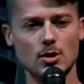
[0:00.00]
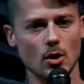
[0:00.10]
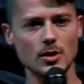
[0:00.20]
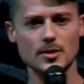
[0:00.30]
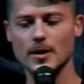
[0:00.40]
the
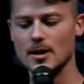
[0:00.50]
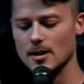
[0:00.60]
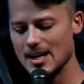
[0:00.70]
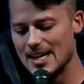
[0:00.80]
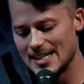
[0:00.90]
Holy
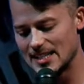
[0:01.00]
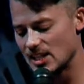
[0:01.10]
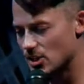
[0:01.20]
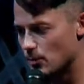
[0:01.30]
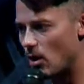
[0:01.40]
Spirit? It's that
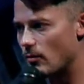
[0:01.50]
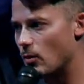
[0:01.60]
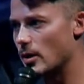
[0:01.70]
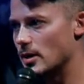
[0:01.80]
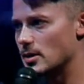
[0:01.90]
small
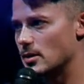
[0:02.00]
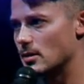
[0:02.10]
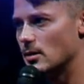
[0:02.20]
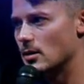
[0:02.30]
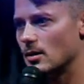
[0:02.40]
voice
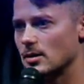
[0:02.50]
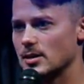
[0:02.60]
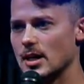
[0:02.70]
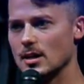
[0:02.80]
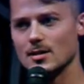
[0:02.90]

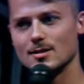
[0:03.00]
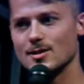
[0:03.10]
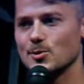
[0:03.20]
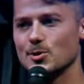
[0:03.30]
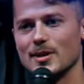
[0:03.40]
saying,
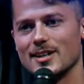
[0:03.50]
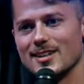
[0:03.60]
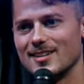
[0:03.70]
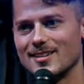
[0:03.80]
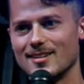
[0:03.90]
Don't do it.
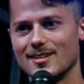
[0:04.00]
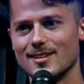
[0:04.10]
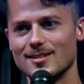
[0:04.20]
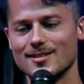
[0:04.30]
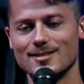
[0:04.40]

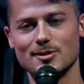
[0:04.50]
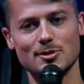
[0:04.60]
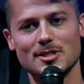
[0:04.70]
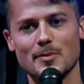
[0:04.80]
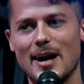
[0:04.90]
Dude,
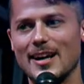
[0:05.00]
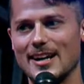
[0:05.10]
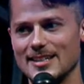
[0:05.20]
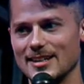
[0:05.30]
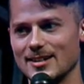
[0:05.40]
it's a bad
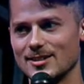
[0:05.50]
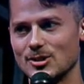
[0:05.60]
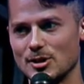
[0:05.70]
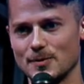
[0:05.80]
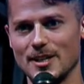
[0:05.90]
idea.
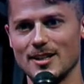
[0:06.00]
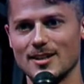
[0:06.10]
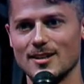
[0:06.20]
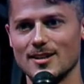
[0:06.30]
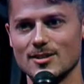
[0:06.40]
Trust me.
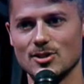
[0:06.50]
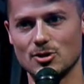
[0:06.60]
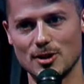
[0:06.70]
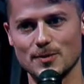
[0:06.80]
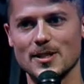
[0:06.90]
Just
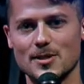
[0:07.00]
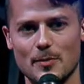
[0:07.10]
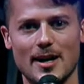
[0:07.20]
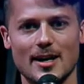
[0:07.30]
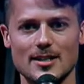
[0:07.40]
trust me, it's a
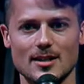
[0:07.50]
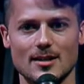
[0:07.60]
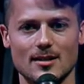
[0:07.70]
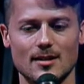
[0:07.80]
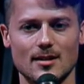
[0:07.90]
bad idea.
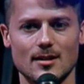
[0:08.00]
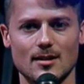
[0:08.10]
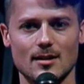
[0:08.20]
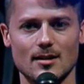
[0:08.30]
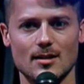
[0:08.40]

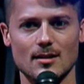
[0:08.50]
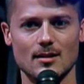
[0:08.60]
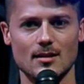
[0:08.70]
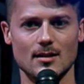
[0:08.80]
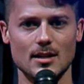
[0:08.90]

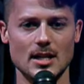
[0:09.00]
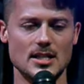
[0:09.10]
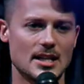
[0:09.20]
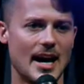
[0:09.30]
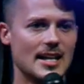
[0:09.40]
He's
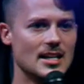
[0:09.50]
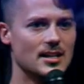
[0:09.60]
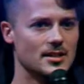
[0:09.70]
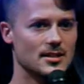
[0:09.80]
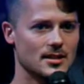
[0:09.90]
guiding
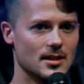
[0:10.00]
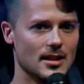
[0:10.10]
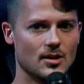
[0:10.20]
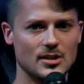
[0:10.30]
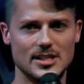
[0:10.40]
us in
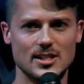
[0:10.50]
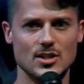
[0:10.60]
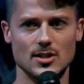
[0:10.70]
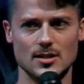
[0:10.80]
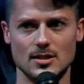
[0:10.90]
our
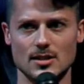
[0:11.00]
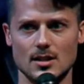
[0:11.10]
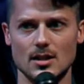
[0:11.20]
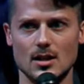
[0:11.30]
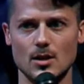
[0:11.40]
decisions
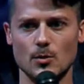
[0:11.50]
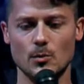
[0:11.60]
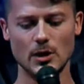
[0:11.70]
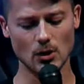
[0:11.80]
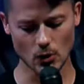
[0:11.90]
when
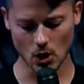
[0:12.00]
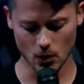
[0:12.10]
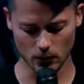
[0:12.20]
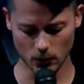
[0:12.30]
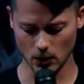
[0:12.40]
we don't know
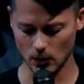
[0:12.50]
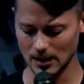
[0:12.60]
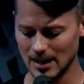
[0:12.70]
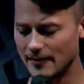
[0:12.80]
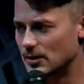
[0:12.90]
if we're going
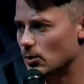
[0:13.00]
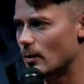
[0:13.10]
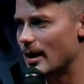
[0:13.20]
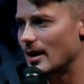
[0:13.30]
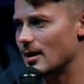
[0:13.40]
left or
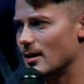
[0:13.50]
right,